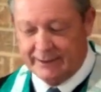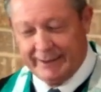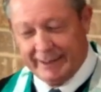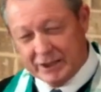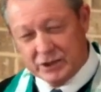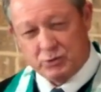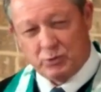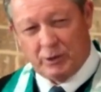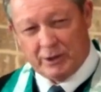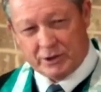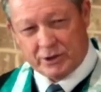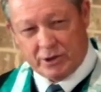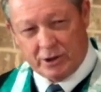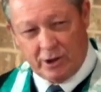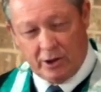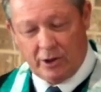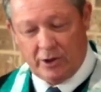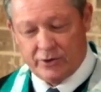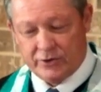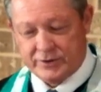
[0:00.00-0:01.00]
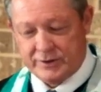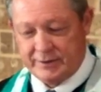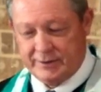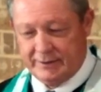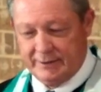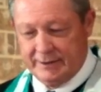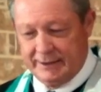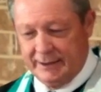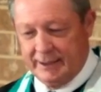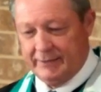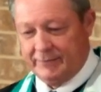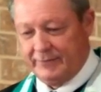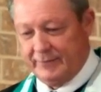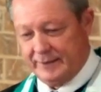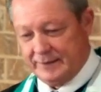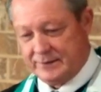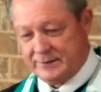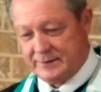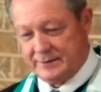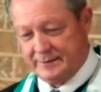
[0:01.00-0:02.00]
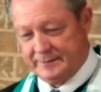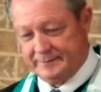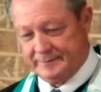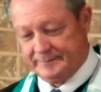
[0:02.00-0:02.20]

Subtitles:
That's what caused the deafness.